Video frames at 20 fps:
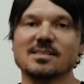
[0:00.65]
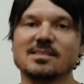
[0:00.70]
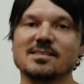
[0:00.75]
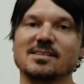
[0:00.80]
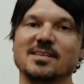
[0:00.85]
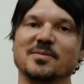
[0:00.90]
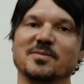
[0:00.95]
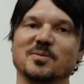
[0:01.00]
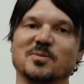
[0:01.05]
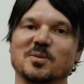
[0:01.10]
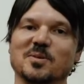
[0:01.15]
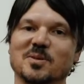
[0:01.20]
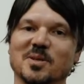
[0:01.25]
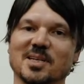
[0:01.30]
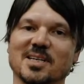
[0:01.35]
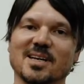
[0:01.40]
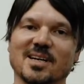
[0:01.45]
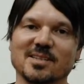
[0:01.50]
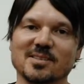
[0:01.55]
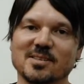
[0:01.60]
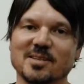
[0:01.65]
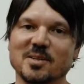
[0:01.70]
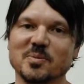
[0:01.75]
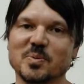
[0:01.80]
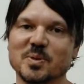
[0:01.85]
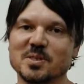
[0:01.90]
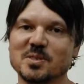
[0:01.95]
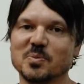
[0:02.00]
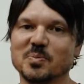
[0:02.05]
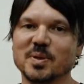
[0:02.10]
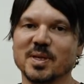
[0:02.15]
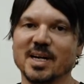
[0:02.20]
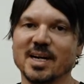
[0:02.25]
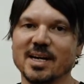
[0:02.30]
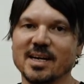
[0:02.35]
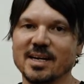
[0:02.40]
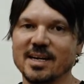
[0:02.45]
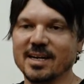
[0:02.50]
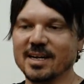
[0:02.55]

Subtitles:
This is Steven with NorCal Screen Print Supply,